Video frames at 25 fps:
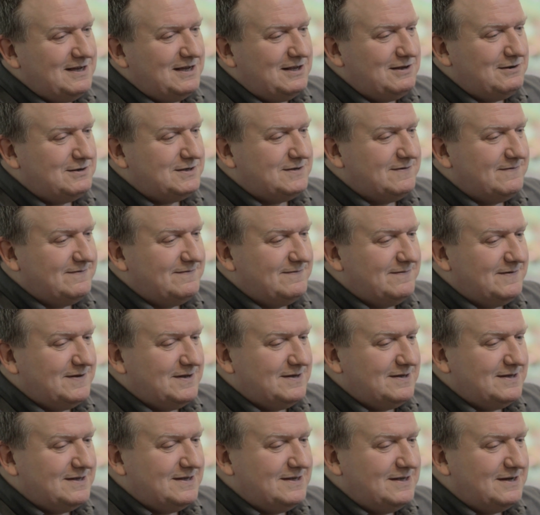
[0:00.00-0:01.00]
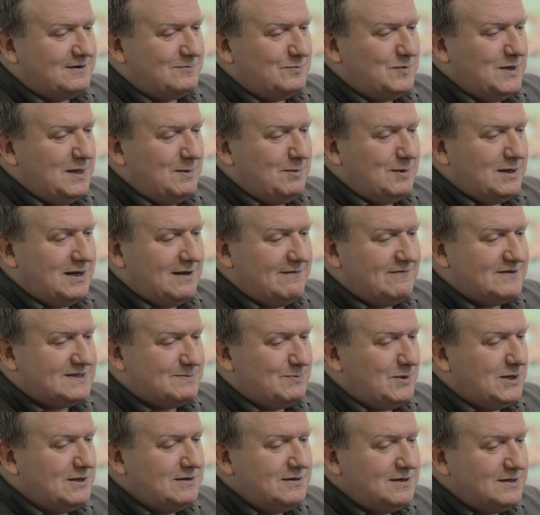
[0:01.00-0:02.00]
a lot of young people I've
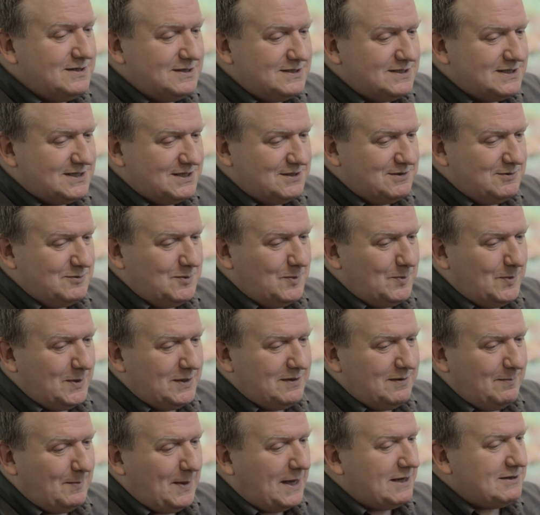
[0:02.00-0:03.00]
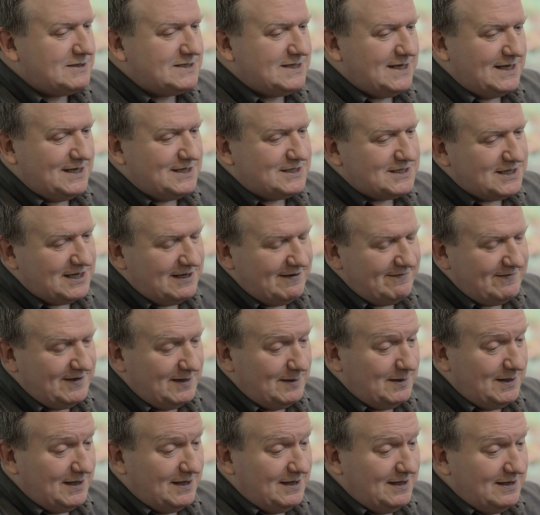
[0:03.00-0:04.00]
spoken to about
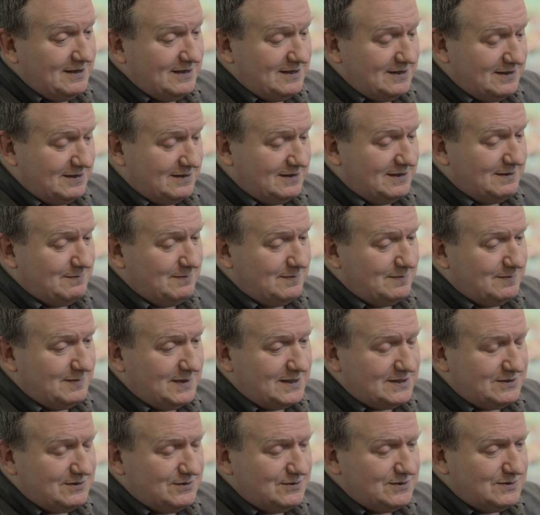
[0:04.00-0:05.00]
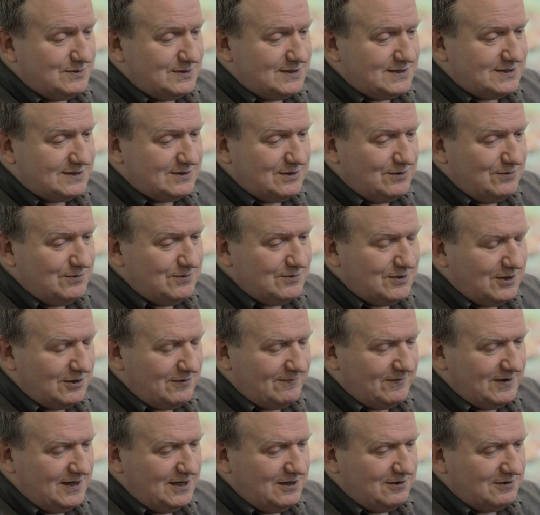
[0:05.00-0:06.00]
HIV. I talked to a school not
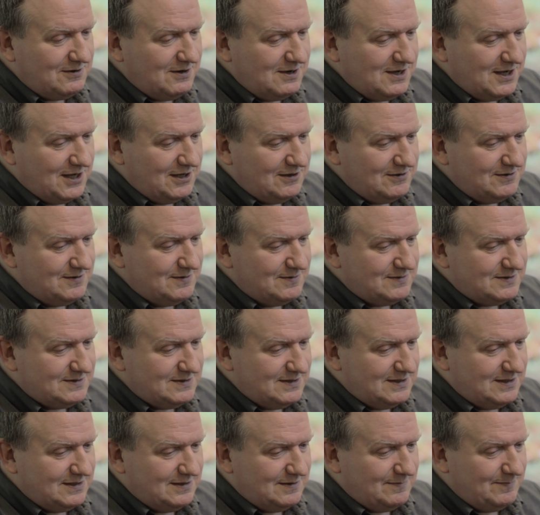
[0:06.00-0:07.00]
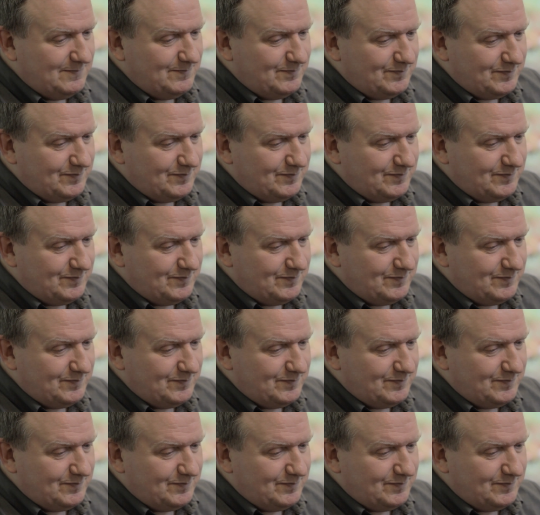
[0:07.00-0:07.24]
very long ago, a